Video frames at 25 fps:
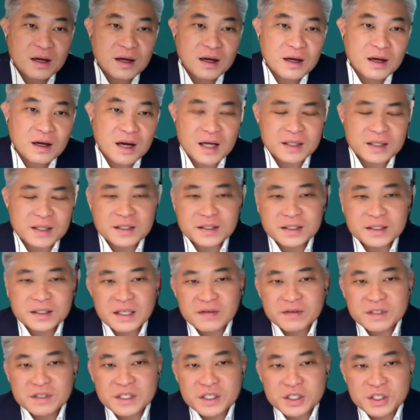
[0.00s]
Article
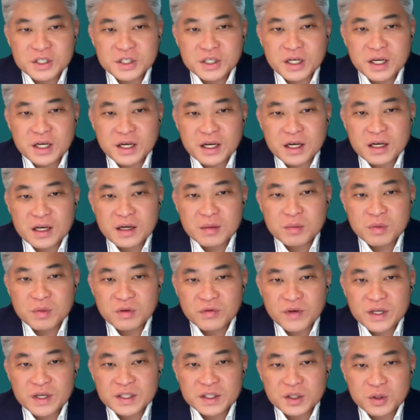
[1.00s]
17J
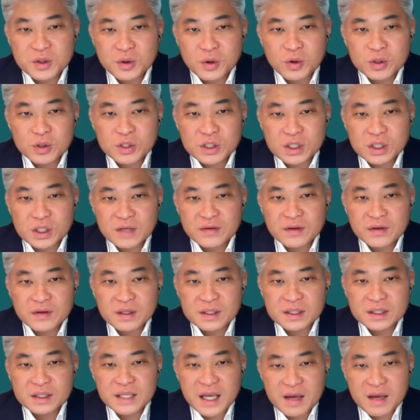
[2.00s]
provides a court shall have the
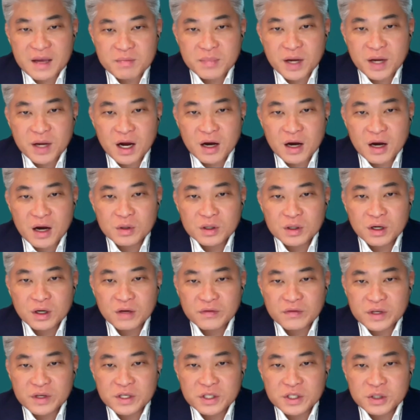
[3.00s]
same power of
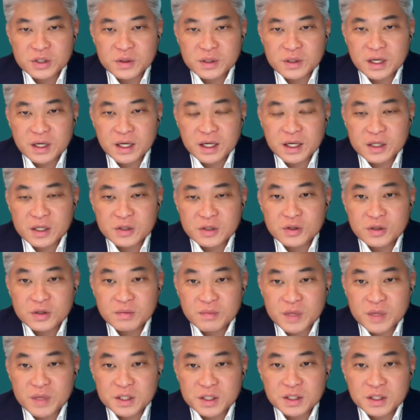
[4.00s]
issuing an interim
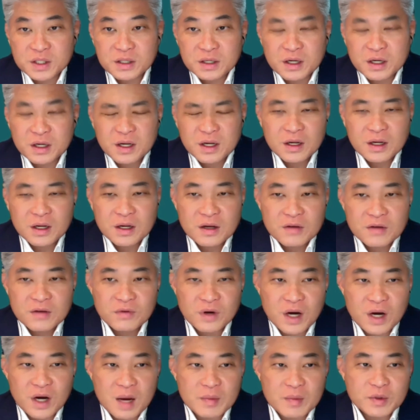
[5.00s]
measure for
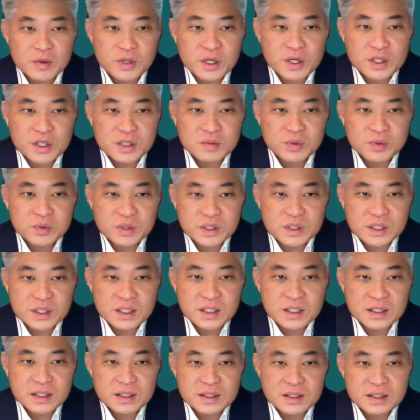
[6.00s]
arbitration
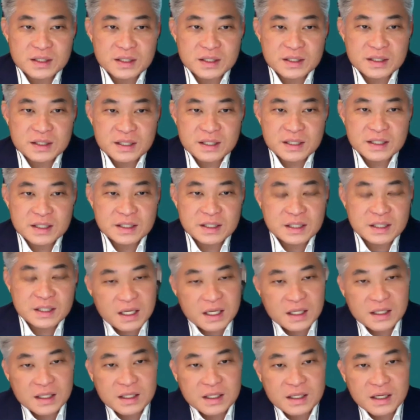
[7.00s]
proceedings seated
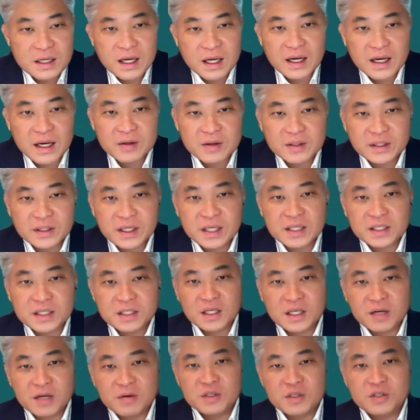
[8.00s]
in and outside its
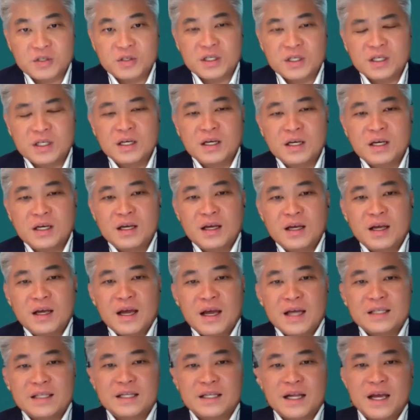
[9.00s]
territory
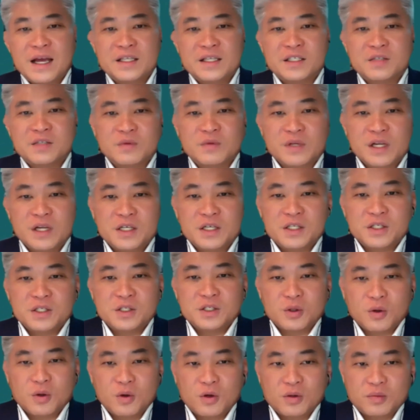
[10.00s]
as it has in relation to
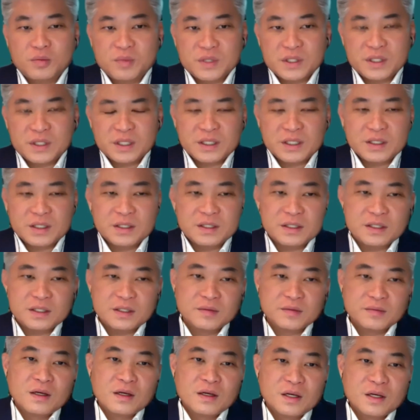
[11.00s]
court proceedings.
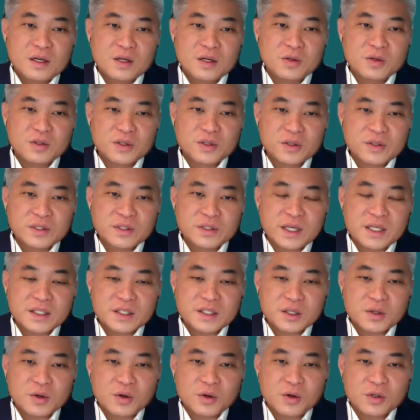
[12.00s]
It also states the
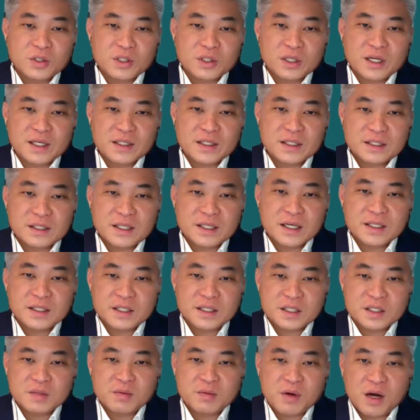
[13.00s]
court shall exercise
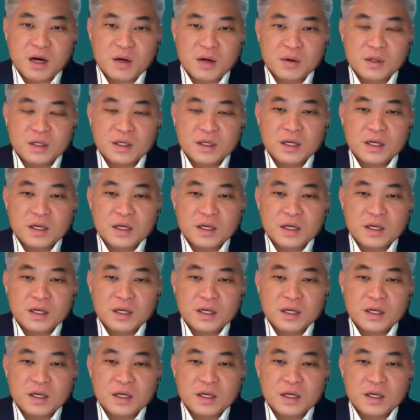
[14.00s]
such power